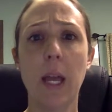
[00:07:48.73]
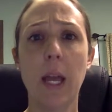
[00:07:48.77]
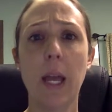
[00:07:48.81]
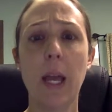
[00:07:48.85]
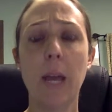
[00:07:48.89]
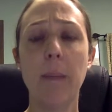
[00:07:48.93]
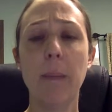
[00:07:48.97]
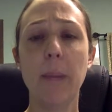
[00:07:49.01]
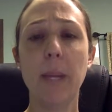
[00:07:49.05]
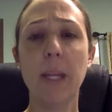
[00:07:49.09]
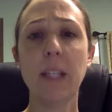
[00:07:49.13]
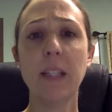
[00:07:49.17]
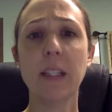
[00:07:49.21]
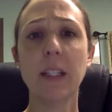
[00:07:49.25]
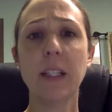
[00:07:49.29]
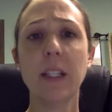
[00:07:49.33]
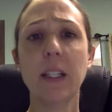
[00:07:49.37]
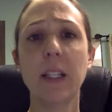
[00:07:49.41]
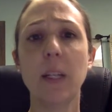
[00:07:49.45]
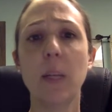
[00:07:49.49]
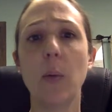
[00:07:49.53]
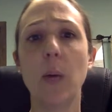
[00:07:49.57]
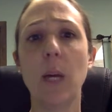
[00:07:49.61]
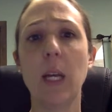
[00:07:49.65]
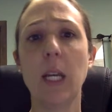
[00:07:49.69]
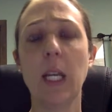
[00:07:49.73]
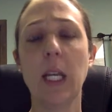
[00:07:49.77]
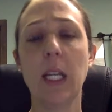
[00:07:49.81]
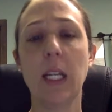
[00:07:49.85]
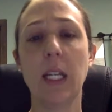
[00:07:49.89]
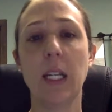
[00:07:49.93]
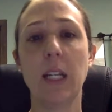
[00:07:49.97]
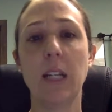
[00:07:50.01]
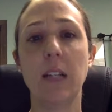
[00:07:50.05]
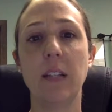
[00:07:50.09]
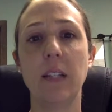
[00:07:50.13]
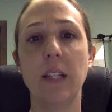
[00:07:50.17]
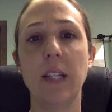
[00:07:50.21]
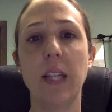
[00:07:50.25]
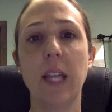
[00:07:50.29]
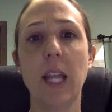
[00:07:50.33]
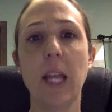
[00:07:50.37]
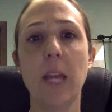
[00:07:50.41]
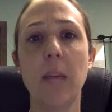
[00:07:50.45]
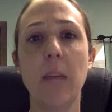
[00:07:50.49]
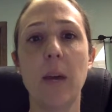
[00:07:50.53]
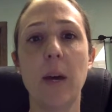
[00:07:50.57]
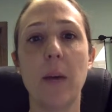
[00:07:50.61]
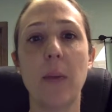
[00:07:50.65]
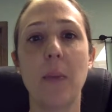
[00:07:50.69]
And basically what he did is he
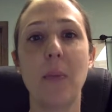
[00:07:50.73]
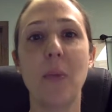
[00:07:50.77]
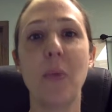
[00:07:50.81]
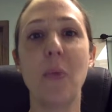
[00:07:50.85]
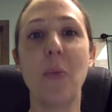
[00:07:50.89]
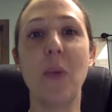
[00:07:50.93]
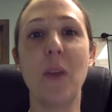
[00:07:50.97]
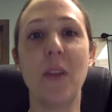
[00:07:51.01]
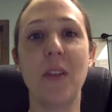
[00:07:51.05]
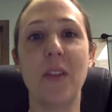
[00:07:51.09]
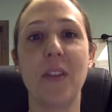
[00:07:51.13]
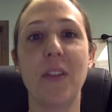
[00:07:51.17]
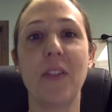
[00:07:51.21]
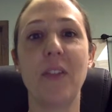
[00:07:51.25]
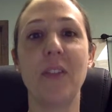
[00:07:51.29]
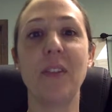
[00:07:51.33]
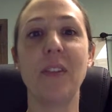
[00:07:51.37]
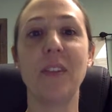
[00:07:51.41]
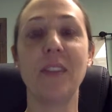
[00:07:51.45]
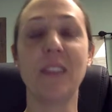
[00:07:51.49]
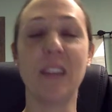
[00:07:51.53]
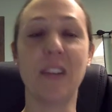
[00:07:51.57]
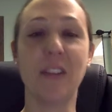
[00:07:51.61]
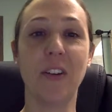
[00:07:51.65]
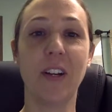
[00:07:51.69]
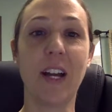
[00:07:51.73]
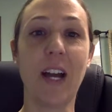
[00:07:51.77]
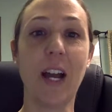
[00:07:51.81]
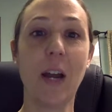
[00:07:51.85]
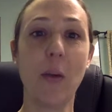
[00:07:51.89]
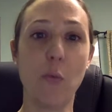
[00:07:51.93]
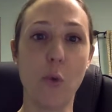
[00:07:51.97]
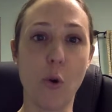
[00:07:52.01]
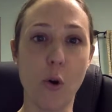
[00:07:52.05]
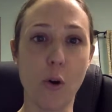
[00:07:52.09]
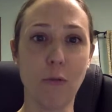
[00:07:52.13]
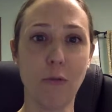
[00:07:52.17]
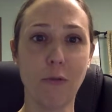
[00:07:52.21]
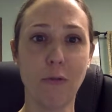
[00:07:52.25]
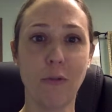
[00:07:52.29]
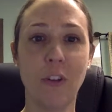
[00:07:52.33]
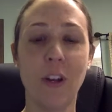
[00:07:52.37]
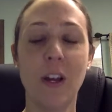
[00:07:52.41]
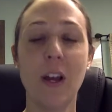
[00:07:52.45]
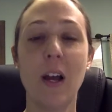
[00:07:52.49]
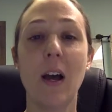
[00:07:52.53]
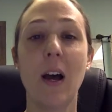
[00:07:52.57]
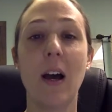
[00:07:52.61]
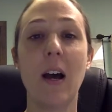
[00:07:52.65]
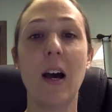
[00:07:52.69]
came up with this other guy, Worf,
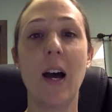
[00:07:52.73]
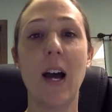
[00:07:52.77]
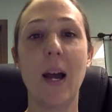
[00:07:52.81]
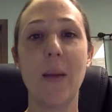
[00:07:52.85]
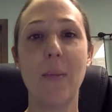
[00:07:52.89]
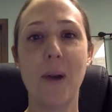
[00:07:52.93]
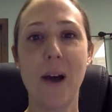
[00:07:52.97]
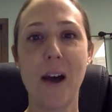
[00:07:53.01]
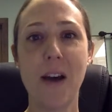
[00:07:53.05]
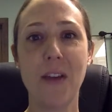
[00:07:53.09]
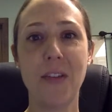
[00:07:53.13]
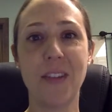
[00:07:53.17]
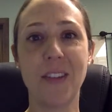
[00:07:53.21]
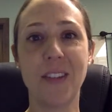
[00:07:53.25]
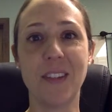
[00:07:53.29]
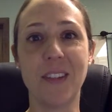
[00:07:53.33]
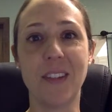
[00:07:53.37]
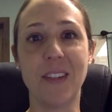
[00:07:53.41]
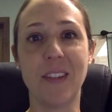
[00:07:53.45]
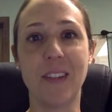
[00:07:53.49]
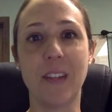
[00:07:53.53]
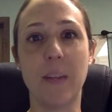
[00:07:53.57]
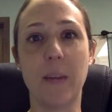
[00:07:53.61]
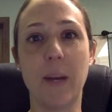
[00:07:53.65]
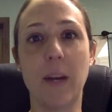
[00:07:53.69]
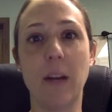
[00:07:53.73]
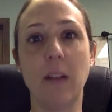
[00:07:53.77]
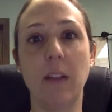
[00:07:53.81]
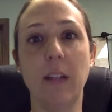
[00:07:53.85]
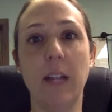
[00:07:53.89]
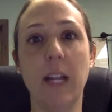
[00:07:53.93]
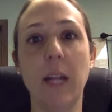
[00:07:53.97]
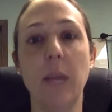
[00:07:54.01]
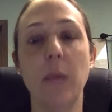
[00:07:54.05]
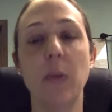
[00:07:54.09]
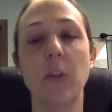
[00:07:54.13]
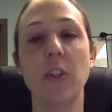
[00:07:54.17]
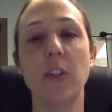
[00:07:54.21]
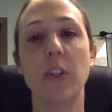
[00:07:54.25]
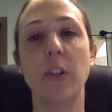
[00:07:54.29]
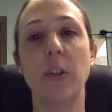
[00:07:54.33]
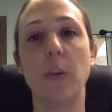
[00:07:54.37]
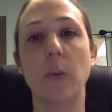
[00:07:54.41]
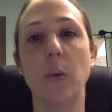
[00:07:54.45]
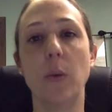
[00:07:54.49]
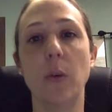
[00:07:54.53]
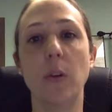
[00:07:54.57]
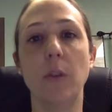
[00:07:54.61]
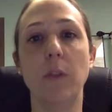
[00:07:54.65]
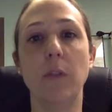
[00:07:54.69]
a hypothesis about language in the
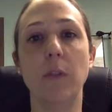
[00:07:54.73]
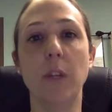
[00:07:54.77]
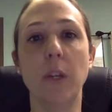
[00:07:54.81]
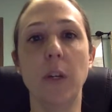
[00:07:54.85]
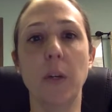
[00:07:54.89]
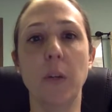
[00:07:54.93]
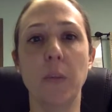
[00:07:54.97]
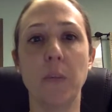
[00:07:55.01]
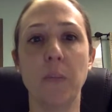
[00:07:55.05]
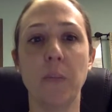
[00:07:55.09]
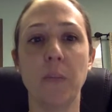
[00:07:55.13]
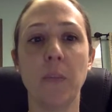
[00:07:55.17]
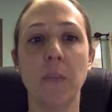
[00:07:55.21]
worldview.